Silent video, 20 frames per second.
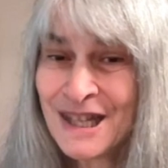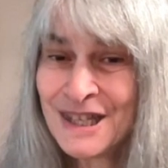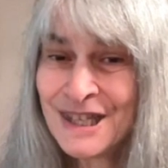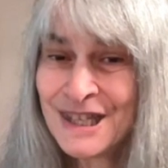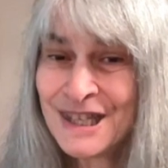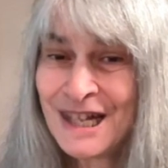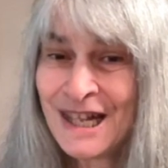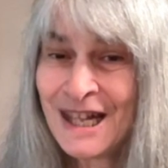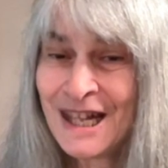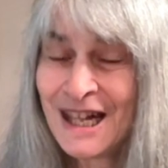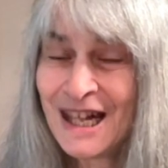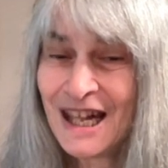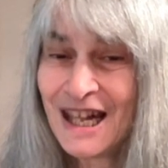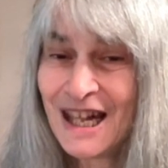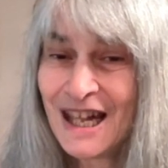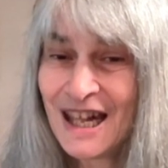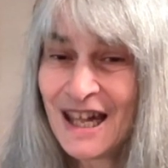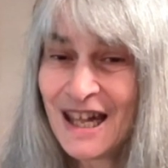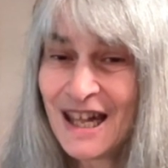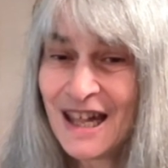to see
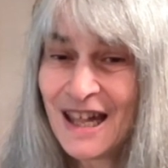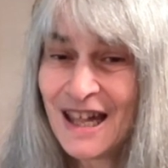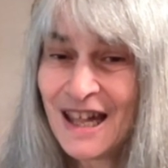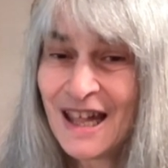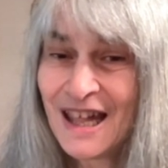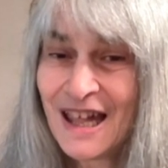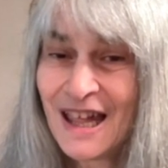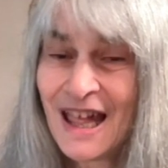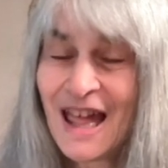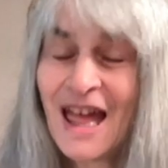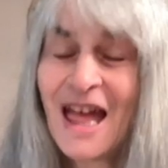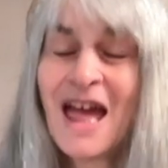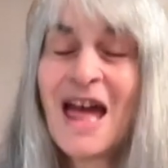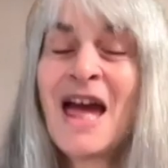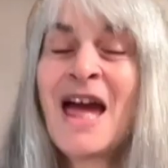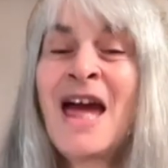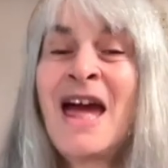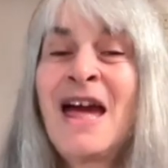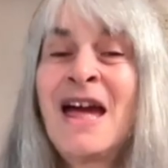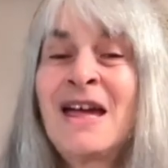
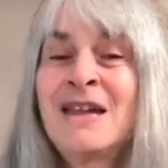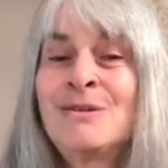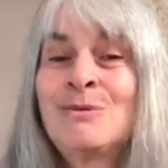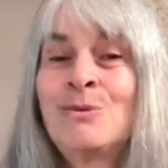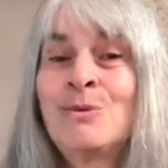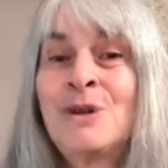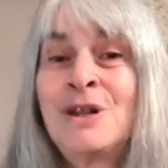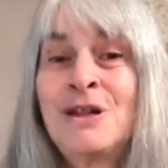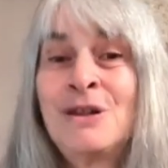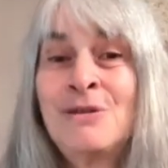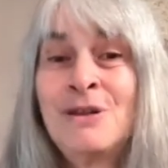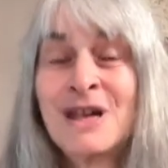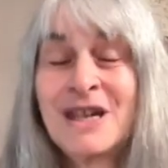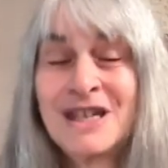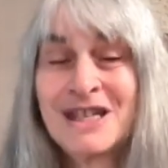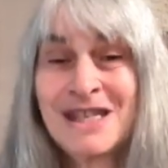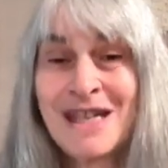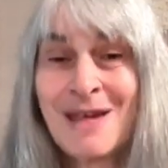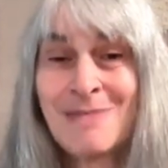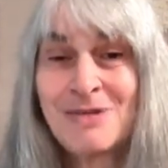and what you
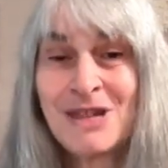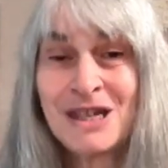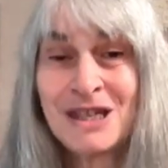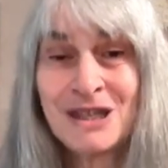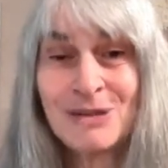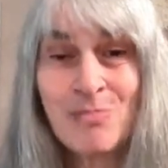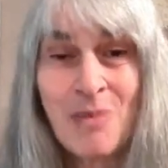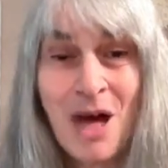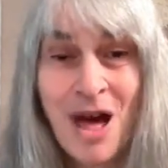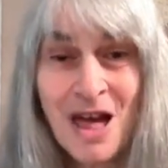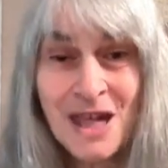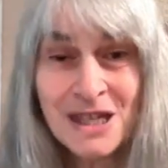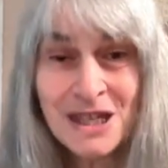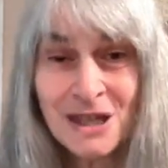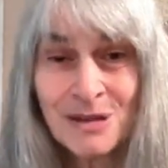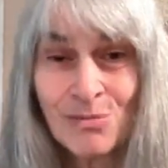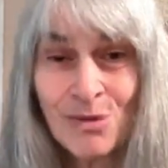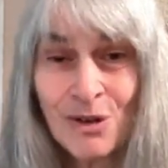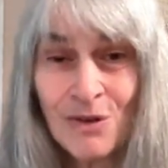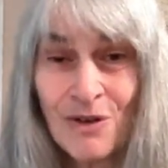accept as
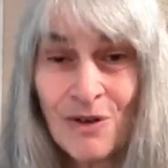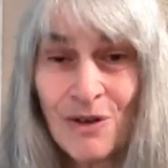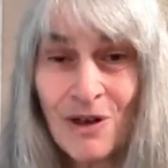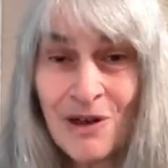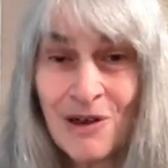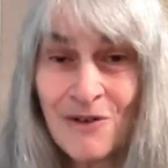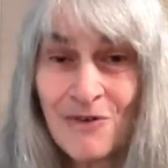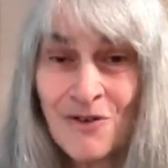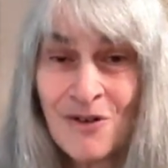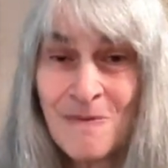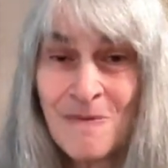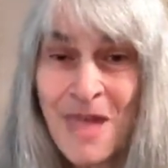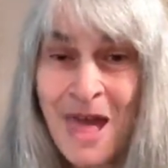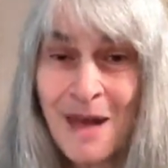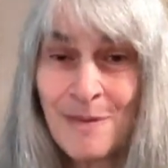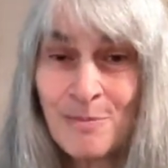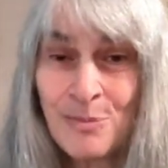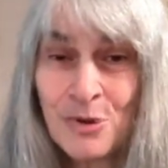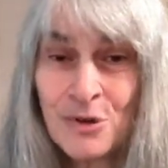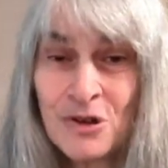possible from
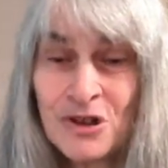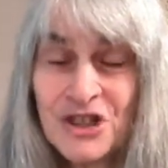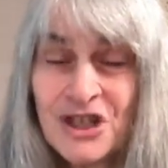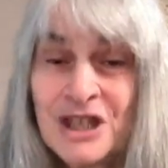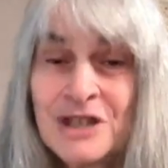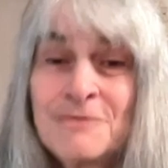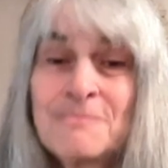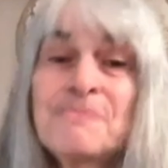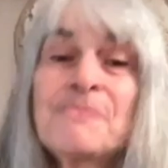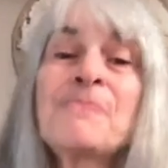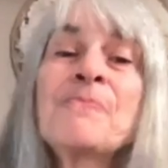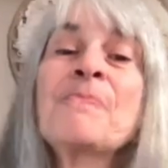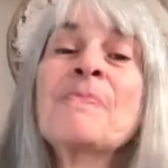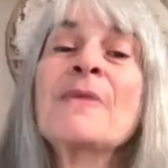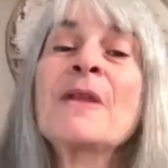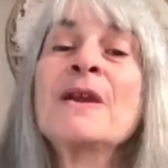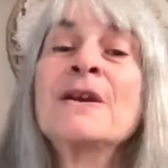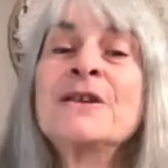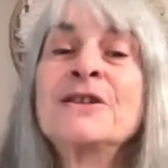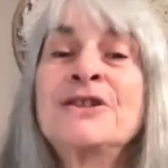that person.
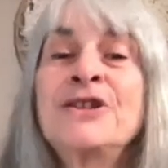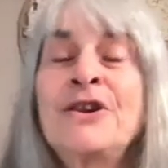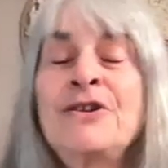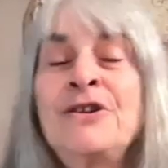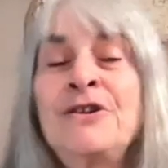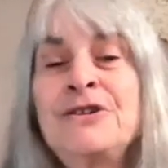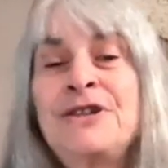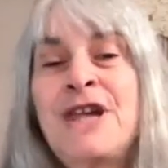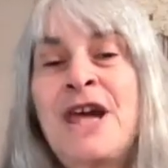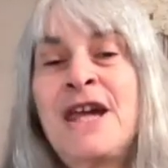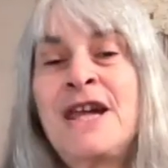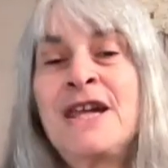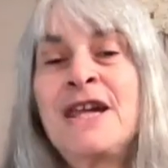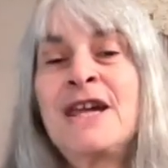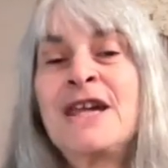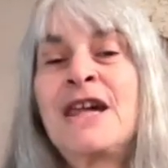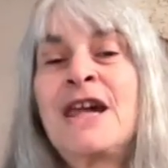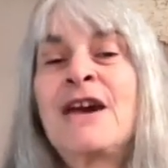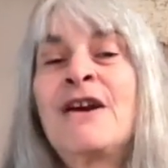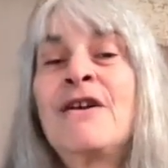So you're
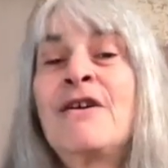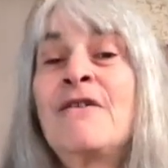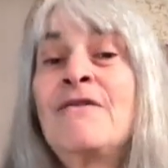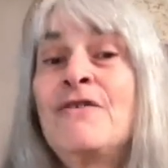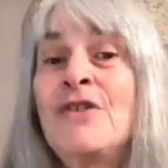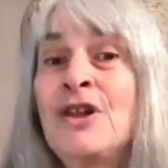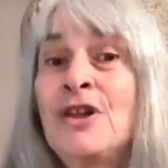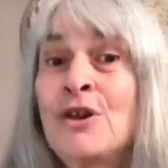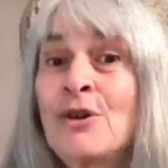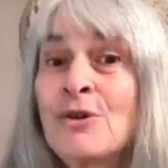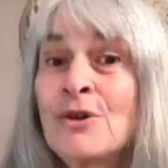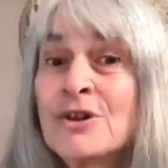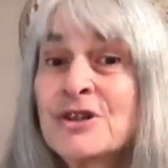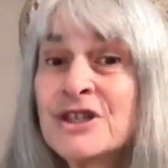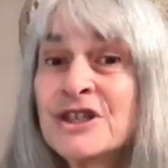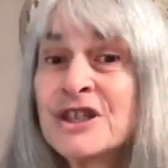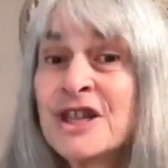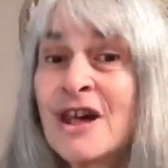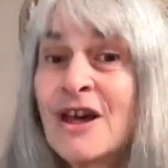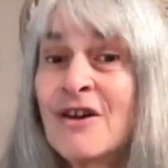taking care of
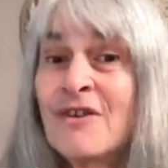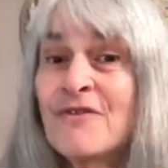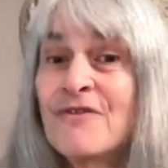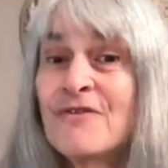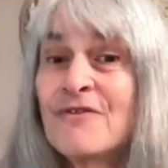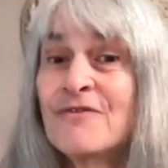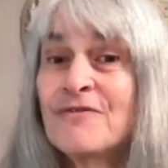yourself